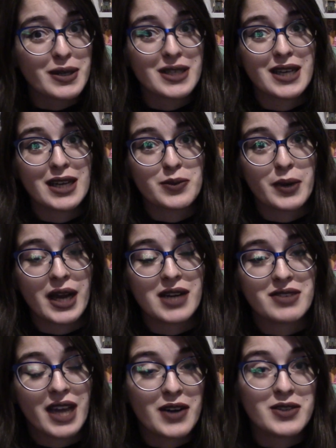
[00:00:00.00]
because that's when I
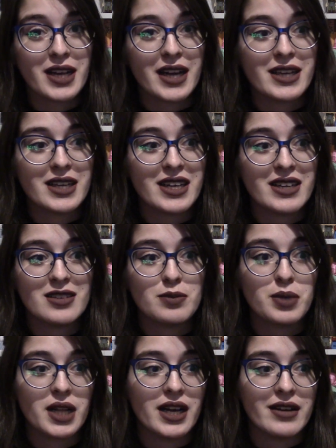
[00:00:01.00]
have to outline and
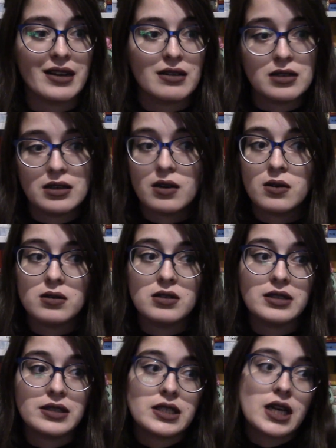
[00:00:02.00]
plan out a whole
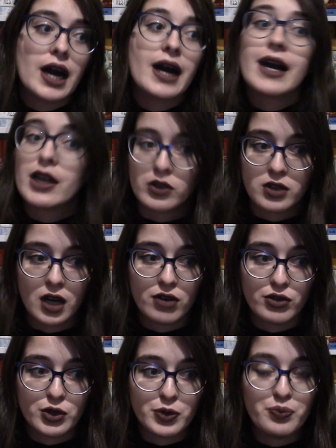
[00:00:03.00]
entire
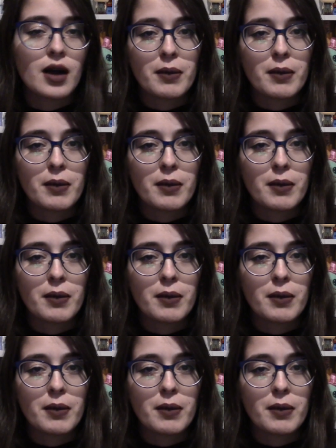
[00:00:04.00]
novel.